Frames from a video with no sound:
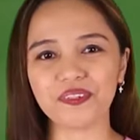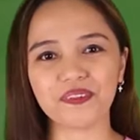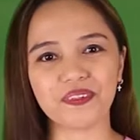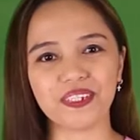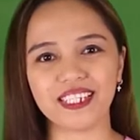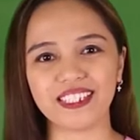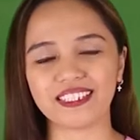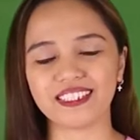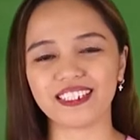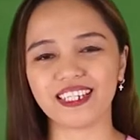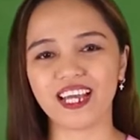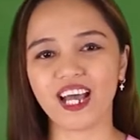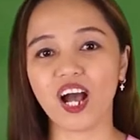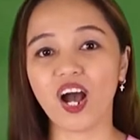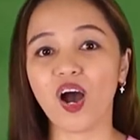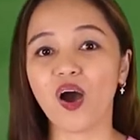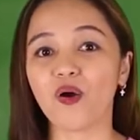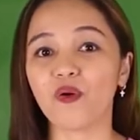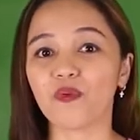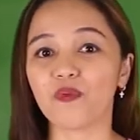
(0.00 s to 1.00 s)
do it!
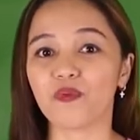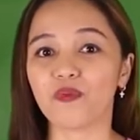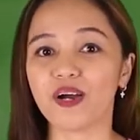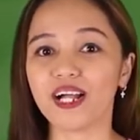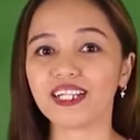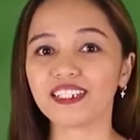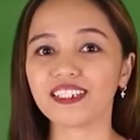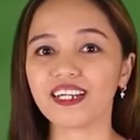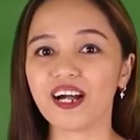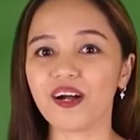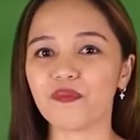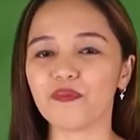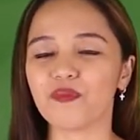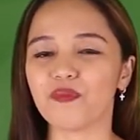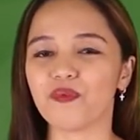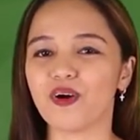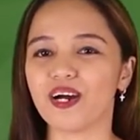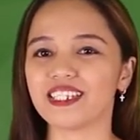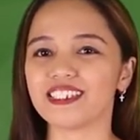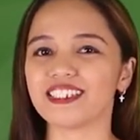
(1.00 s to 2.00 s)
Welcome
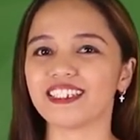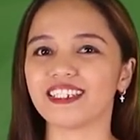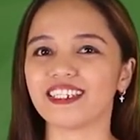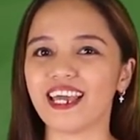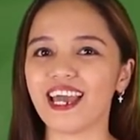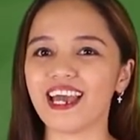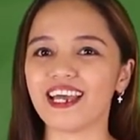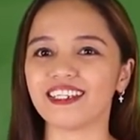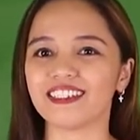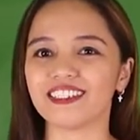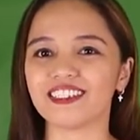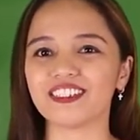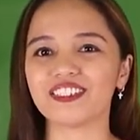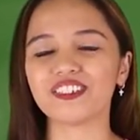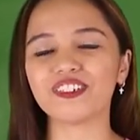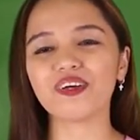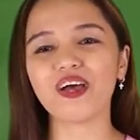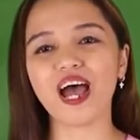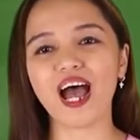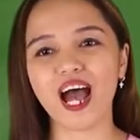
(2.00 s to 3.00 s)
once again
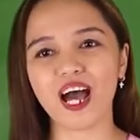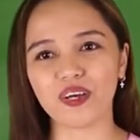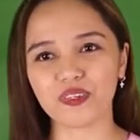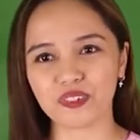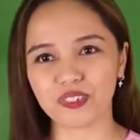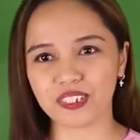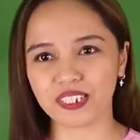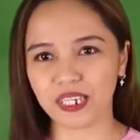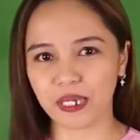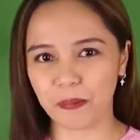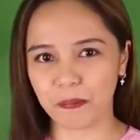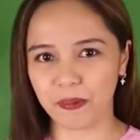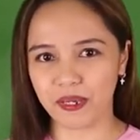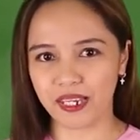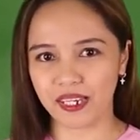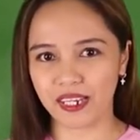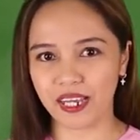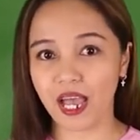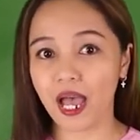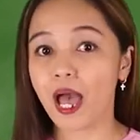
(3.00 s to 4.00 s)
to
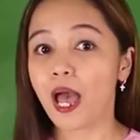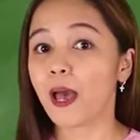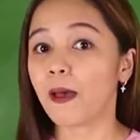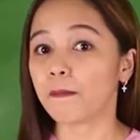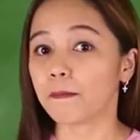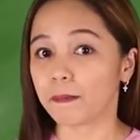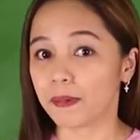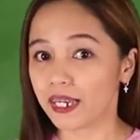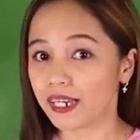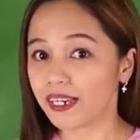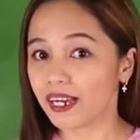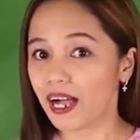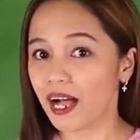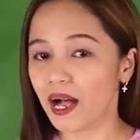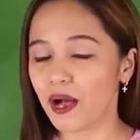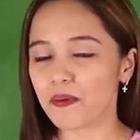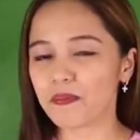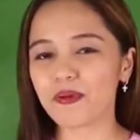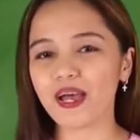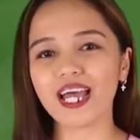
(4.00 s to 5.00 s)
Housekeeping, Pick
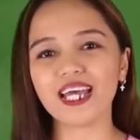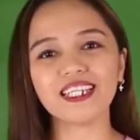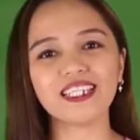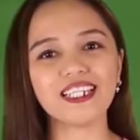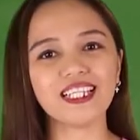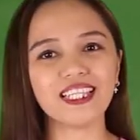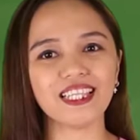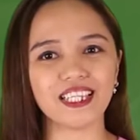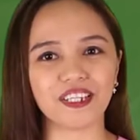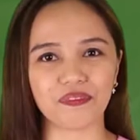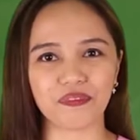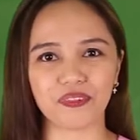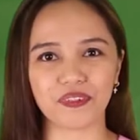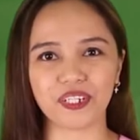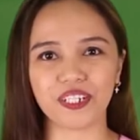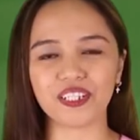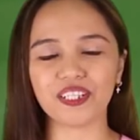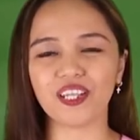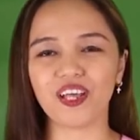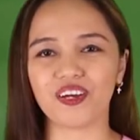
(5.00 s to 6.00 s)
Up and
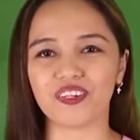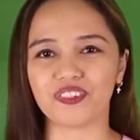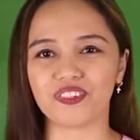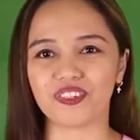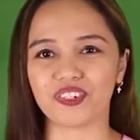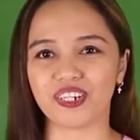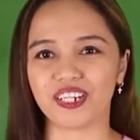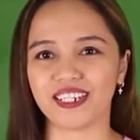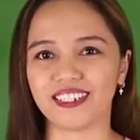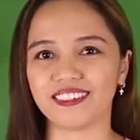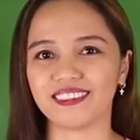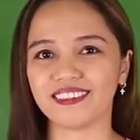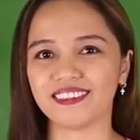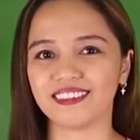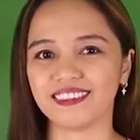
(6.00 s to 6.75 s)
Delivering Laundry.